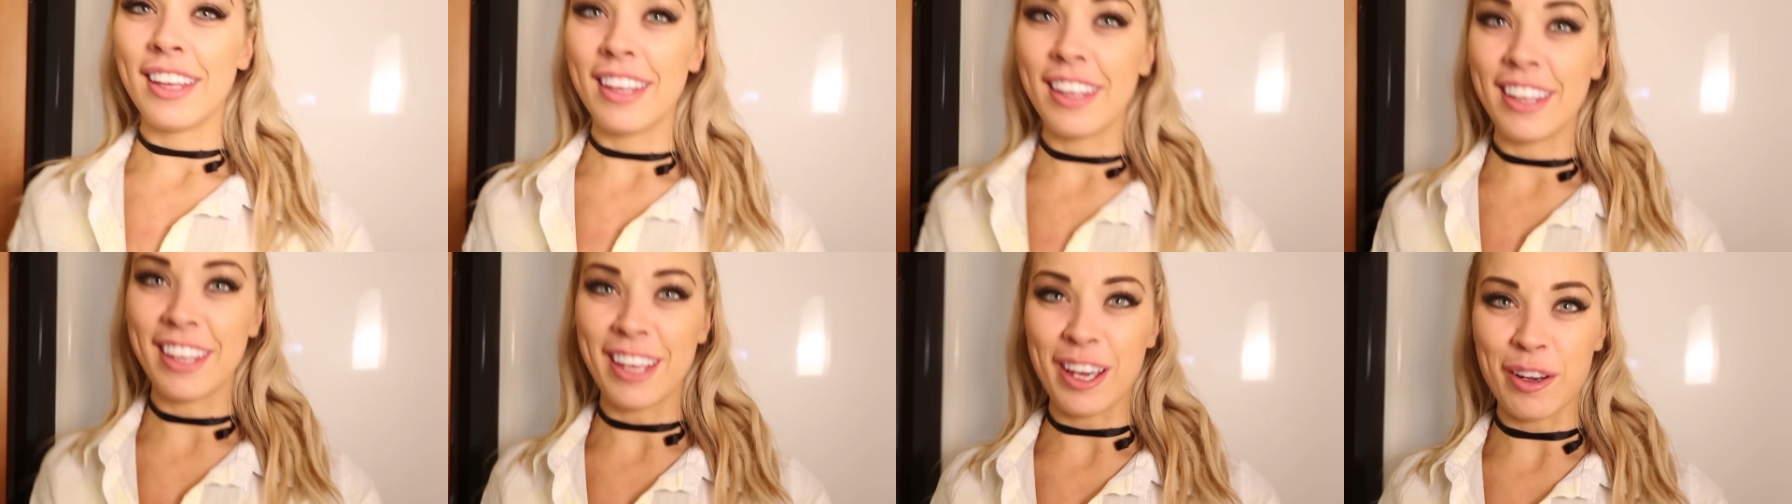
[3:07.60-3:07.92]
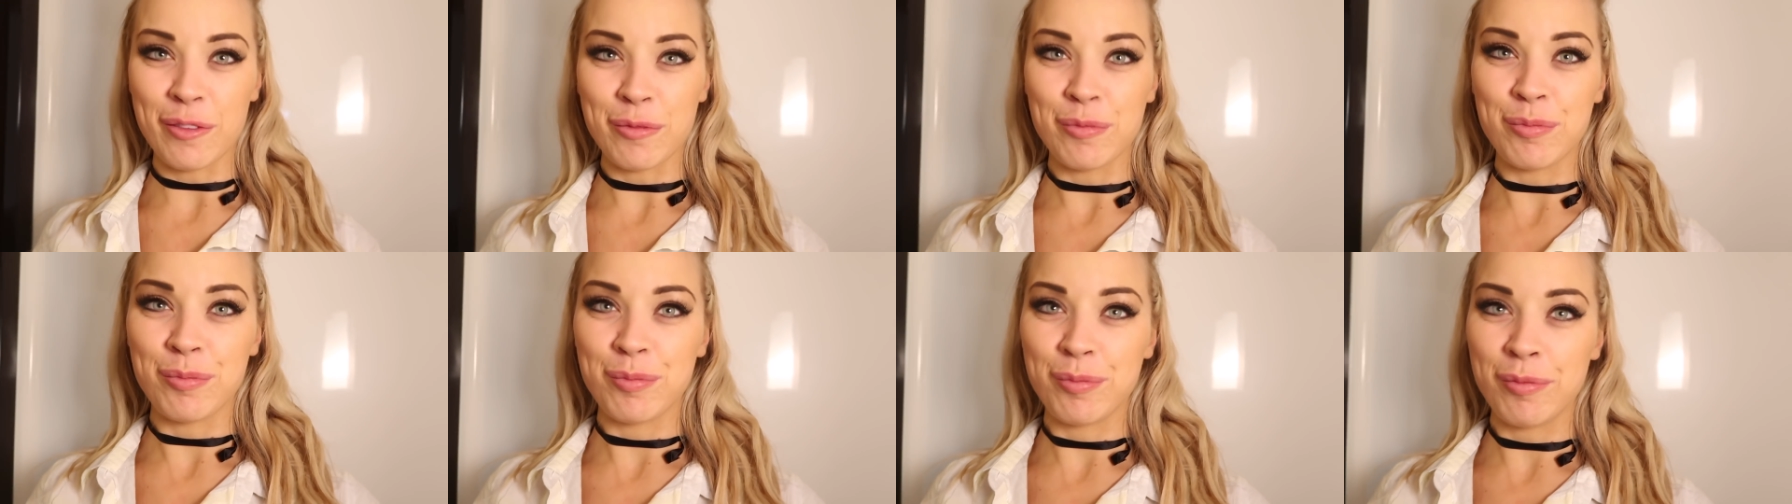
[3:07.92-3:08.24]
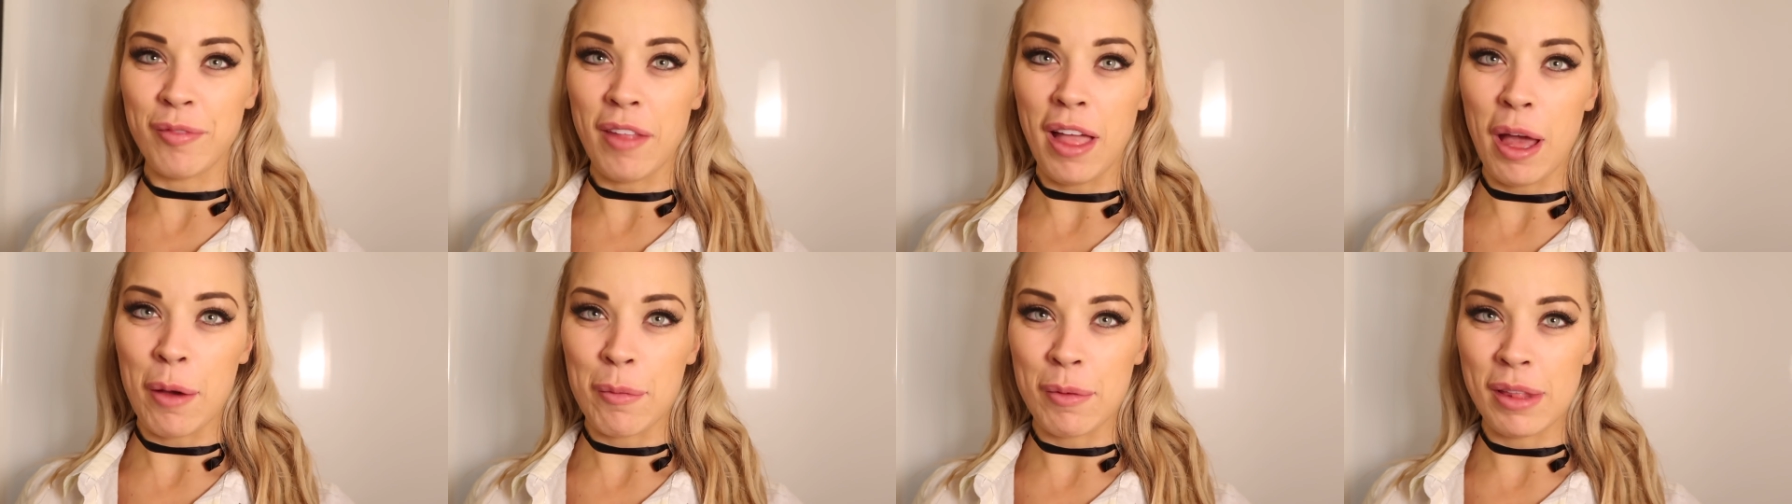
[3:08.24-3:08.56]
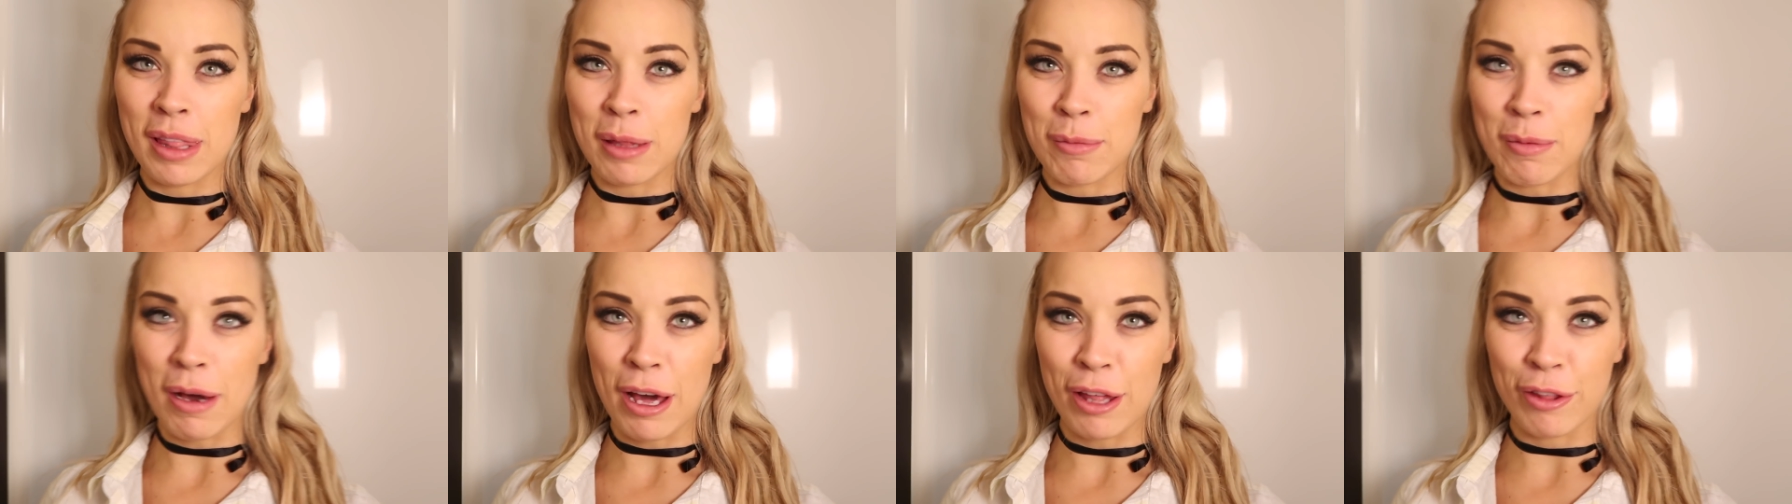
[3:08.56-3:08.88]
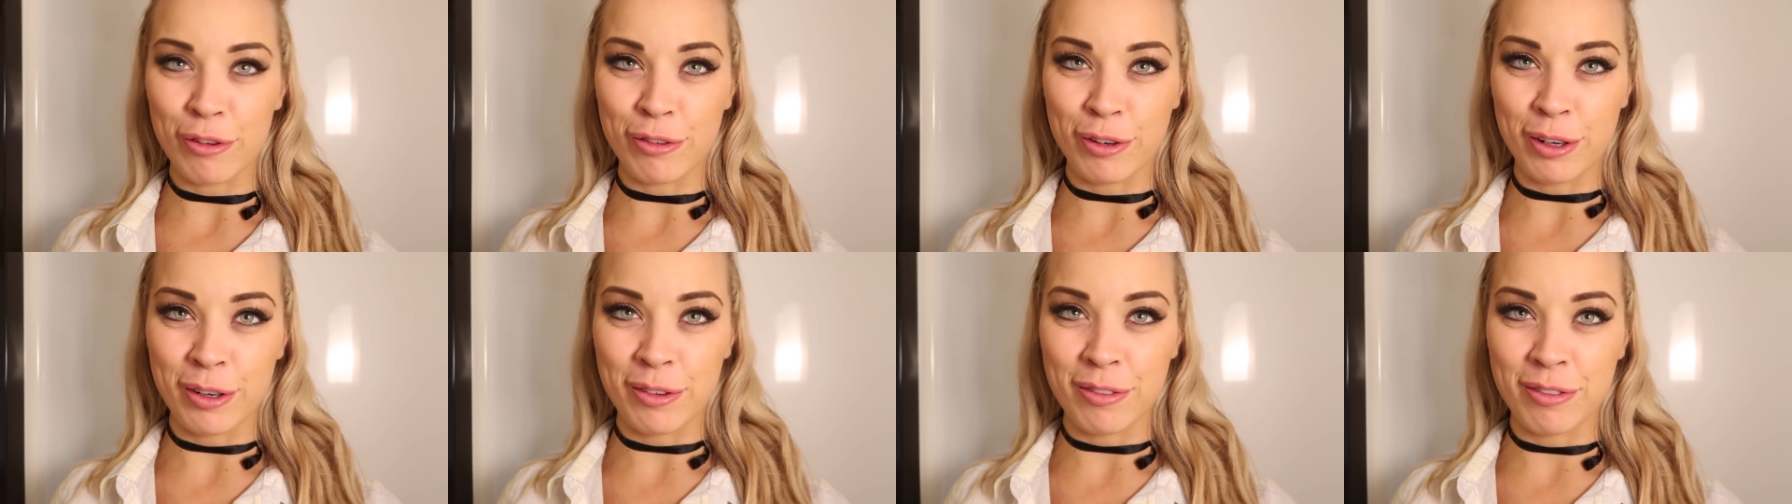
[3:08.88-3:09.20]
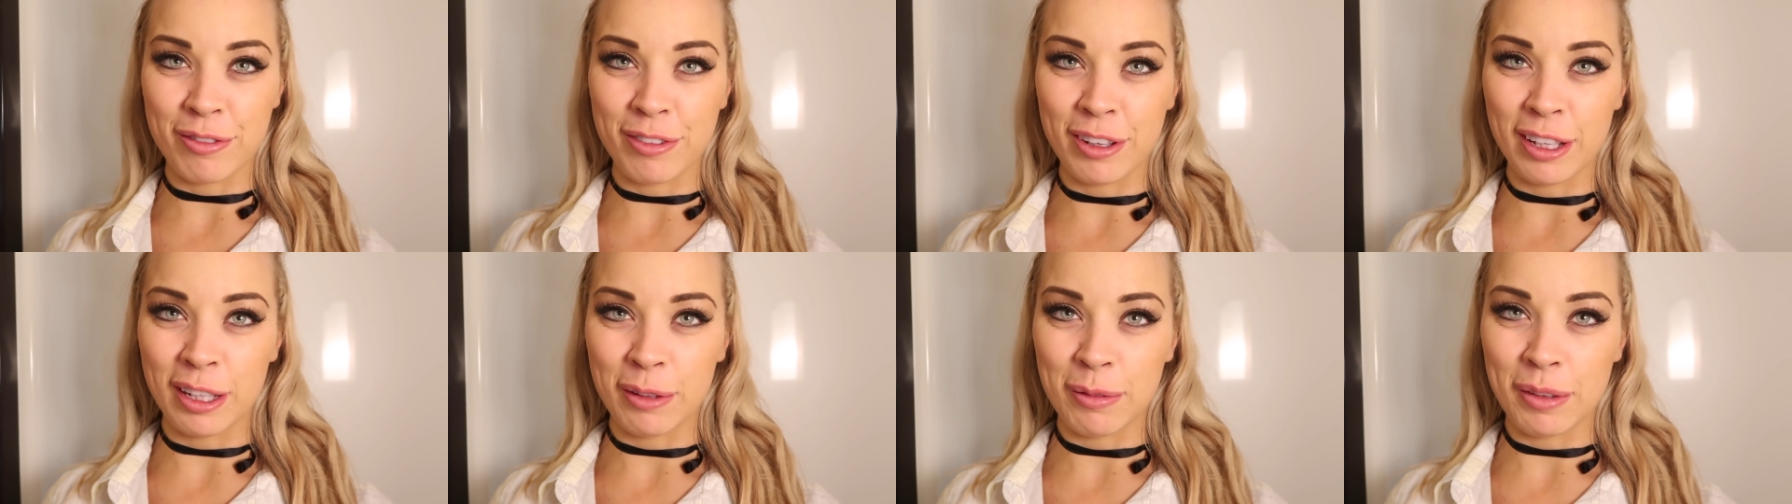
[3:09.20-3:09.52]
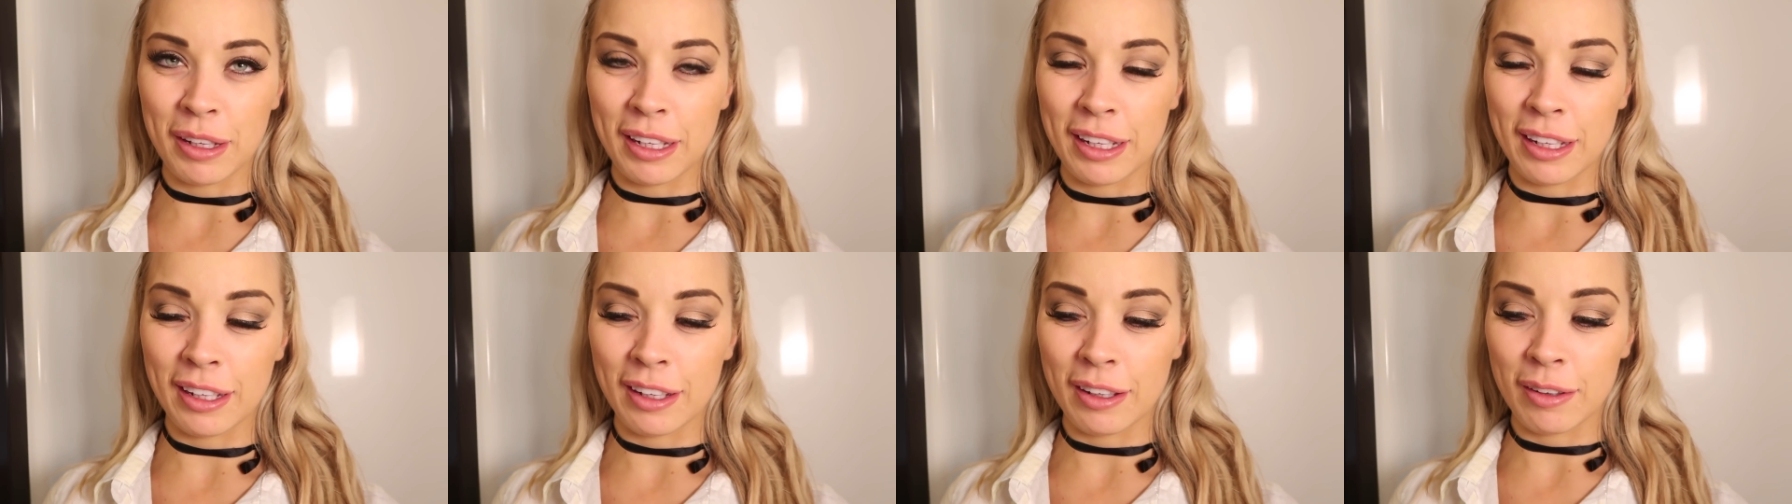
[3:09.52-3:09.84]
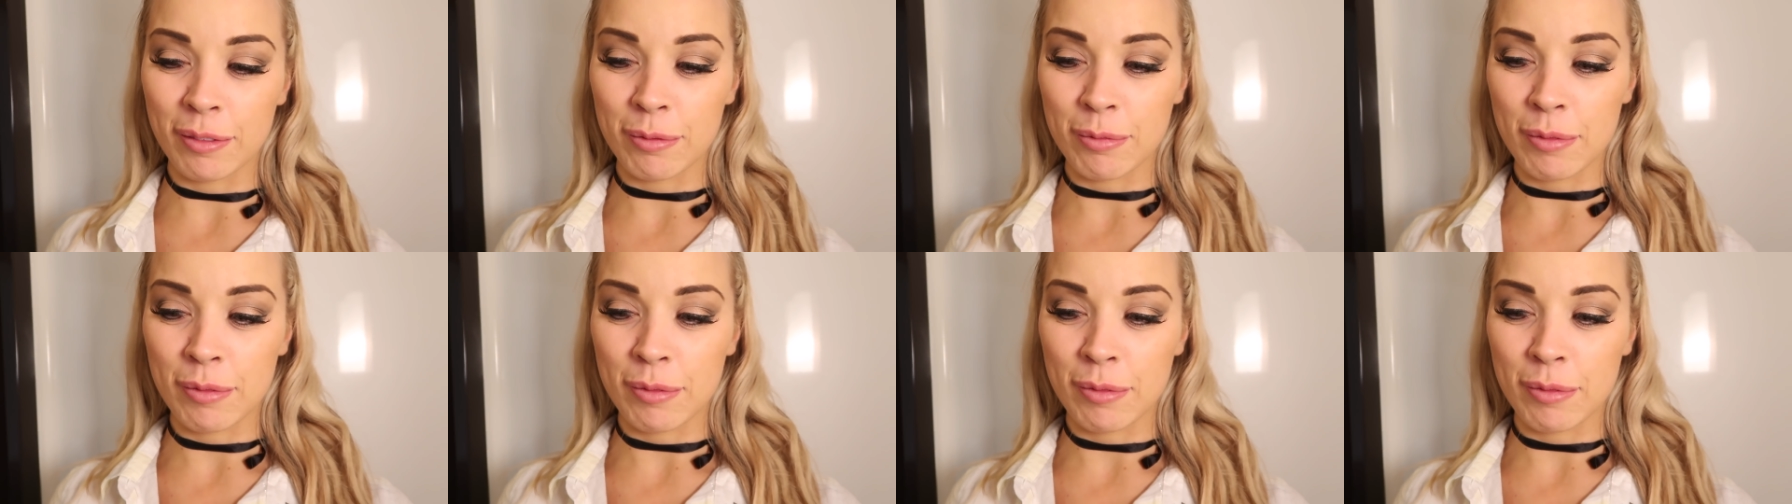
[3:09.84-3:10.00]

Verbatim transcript: Yeah, I'm in the bathroom filming